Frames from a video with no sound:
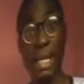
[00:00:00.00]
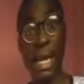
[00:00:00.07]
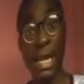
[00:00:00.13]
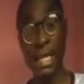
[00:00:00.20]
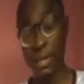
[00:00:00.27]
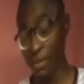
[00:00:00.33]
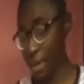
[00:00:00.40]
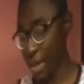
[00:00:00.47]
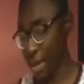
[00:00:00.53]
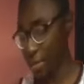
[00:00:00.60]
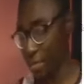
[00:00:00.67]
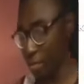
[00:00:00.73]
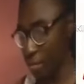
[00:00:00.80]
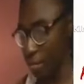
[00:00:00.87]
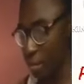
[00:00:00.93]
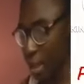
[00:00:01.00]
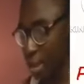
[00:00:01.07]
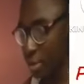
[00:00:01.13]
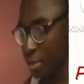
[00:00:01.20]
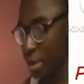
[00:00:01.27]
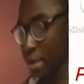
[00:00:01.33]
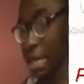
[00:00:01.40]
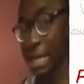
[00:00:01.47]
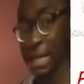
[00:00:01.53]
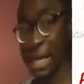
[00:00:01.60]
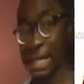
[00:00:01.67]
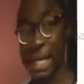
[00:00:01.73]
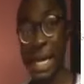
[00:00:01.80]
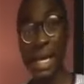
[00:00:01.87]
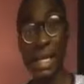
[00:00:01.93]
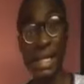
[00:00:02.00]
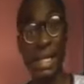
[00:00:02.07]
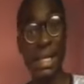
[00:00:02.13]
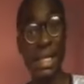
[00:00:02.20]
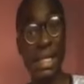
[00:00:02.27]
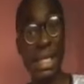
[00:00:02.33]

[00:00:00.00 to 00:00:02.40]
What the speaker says: So that L is the distance between the two lines.